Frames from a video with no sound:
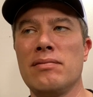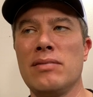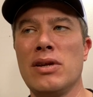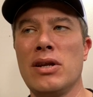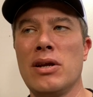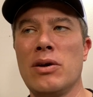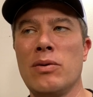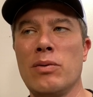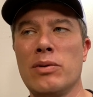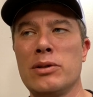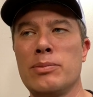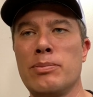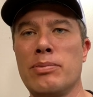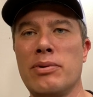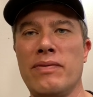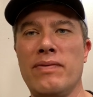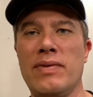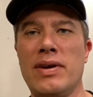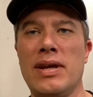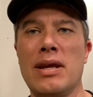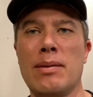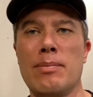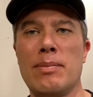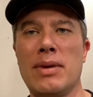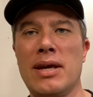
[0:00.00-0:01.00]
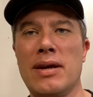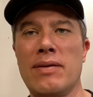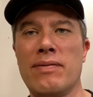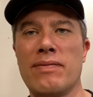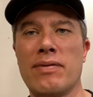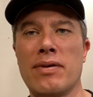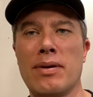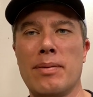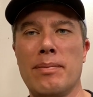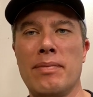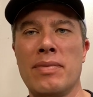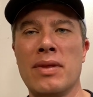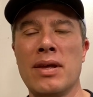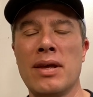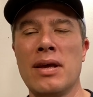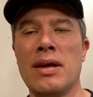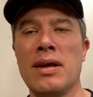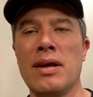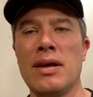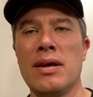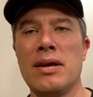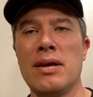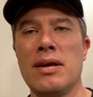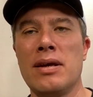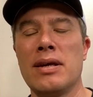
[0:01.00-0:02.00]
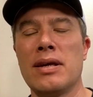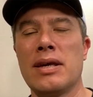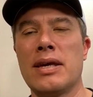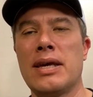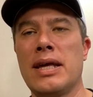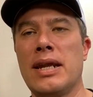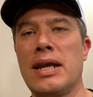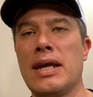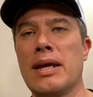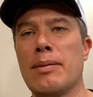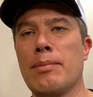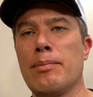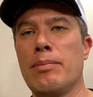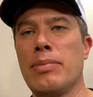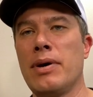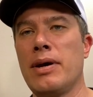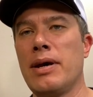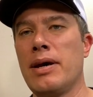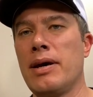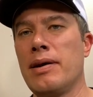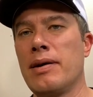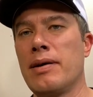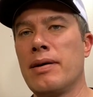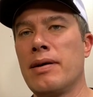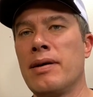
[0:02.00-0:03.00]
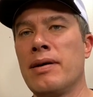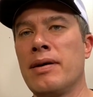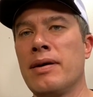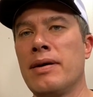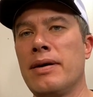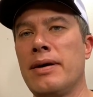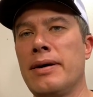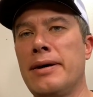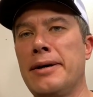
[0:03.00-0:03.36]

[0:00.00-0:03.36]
you know, was preventing me from getting better.